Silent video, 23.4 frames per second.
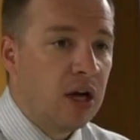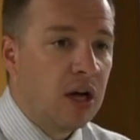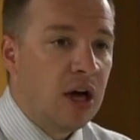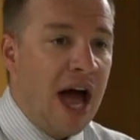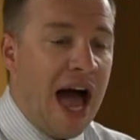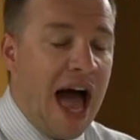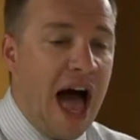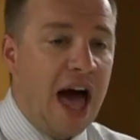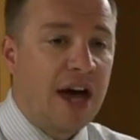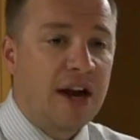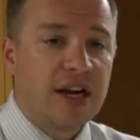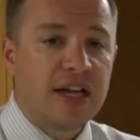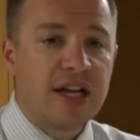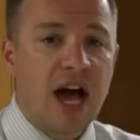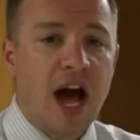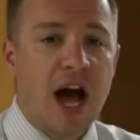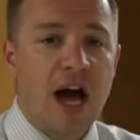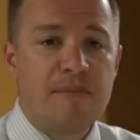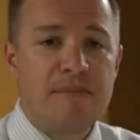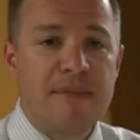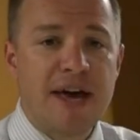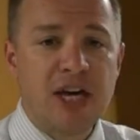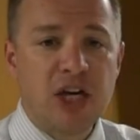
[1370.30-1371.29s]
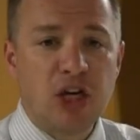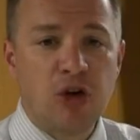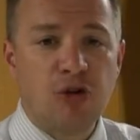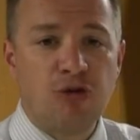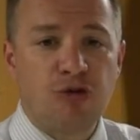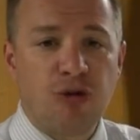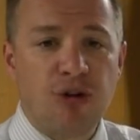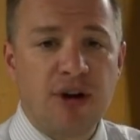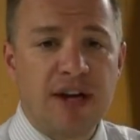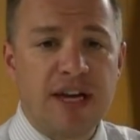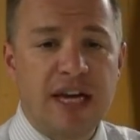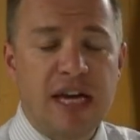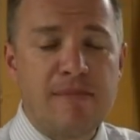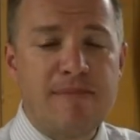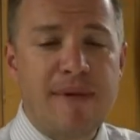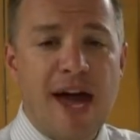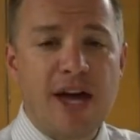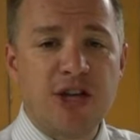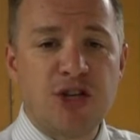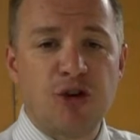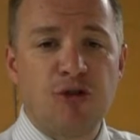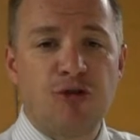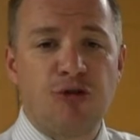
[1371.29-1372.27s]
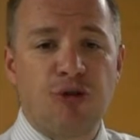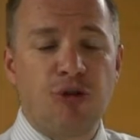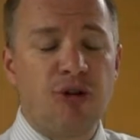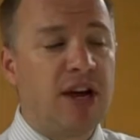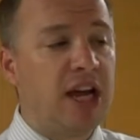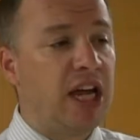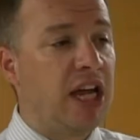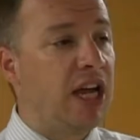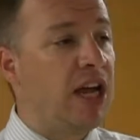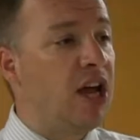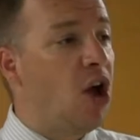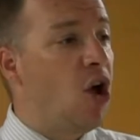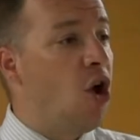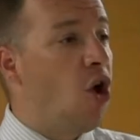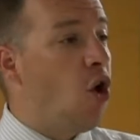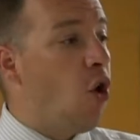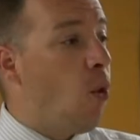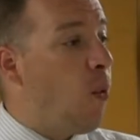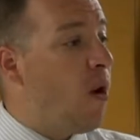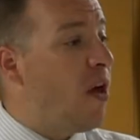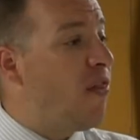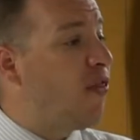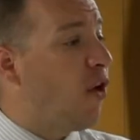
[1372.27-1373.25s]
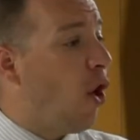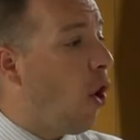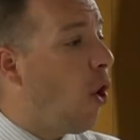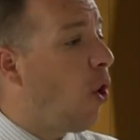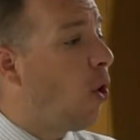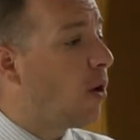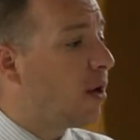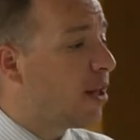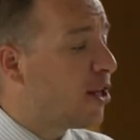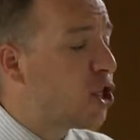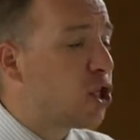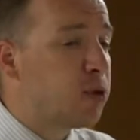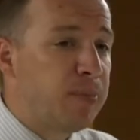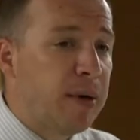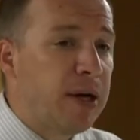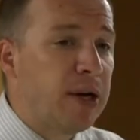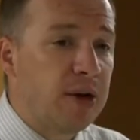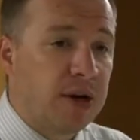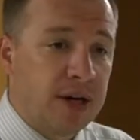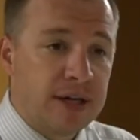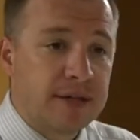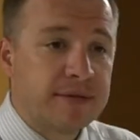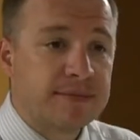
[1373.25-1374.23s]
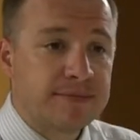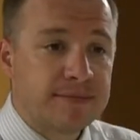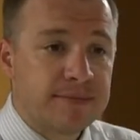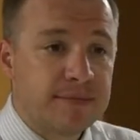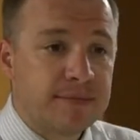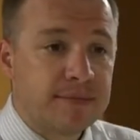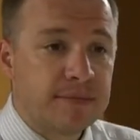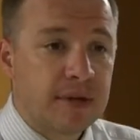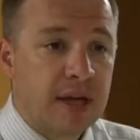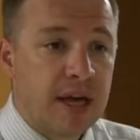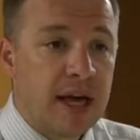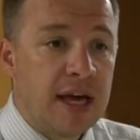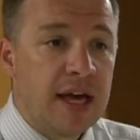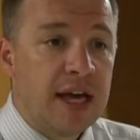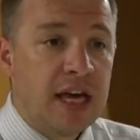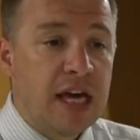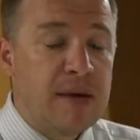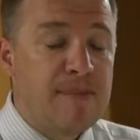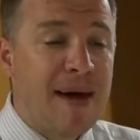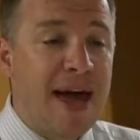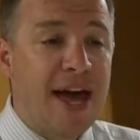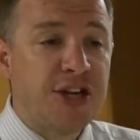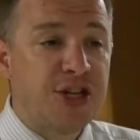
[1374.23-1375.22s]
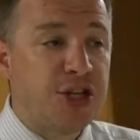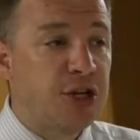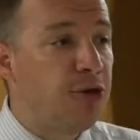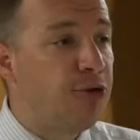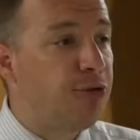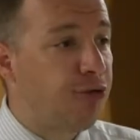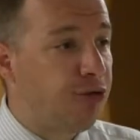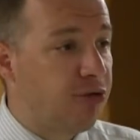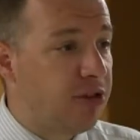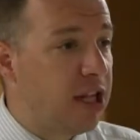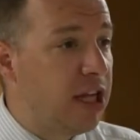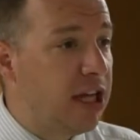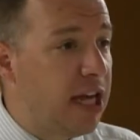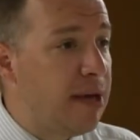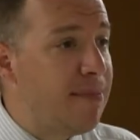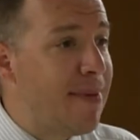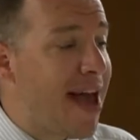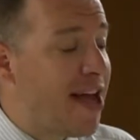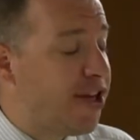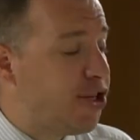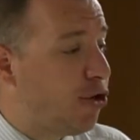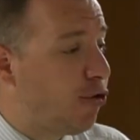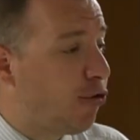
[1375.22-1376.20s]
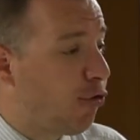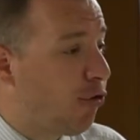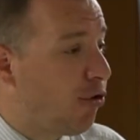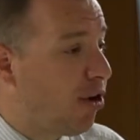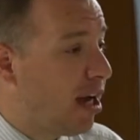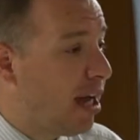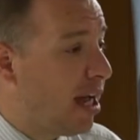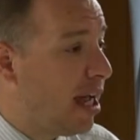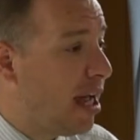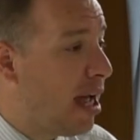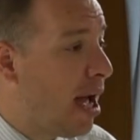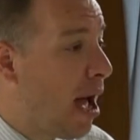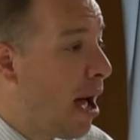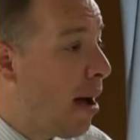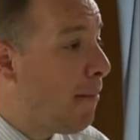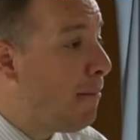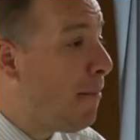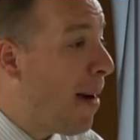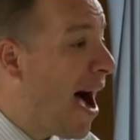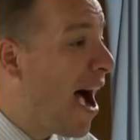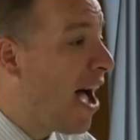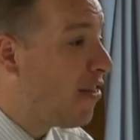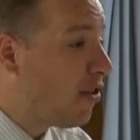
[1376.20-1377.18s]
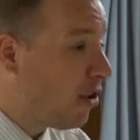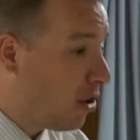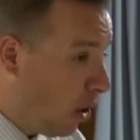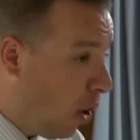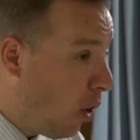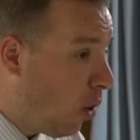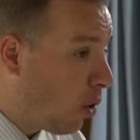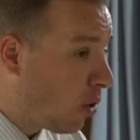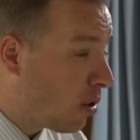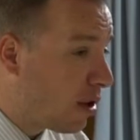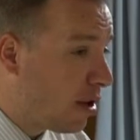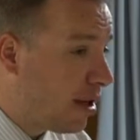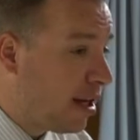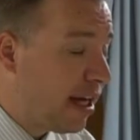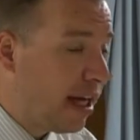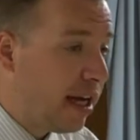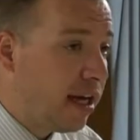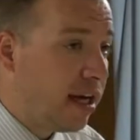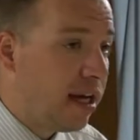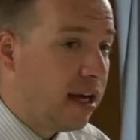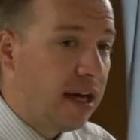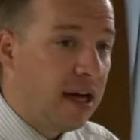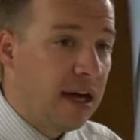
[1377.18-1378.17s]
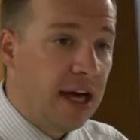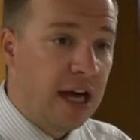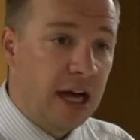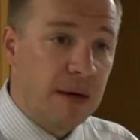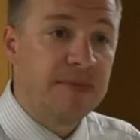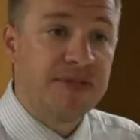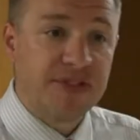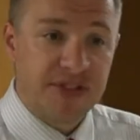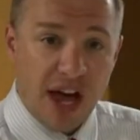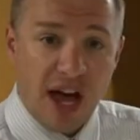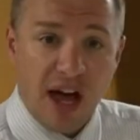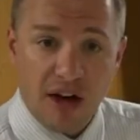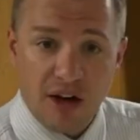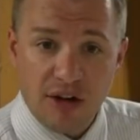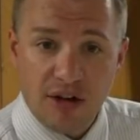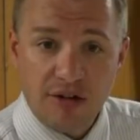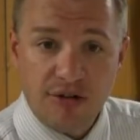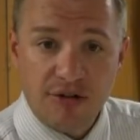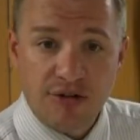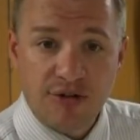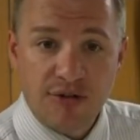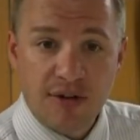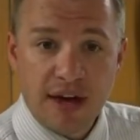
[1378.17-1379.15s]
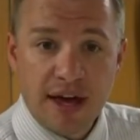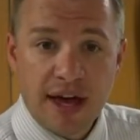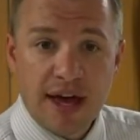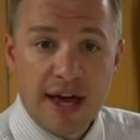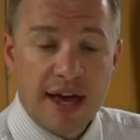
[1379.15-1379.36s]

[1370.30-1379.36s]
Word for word: How did God make you free? He made you free with the Holy Spirit. Amen. He made you he made you free by the Lord himself. Yes.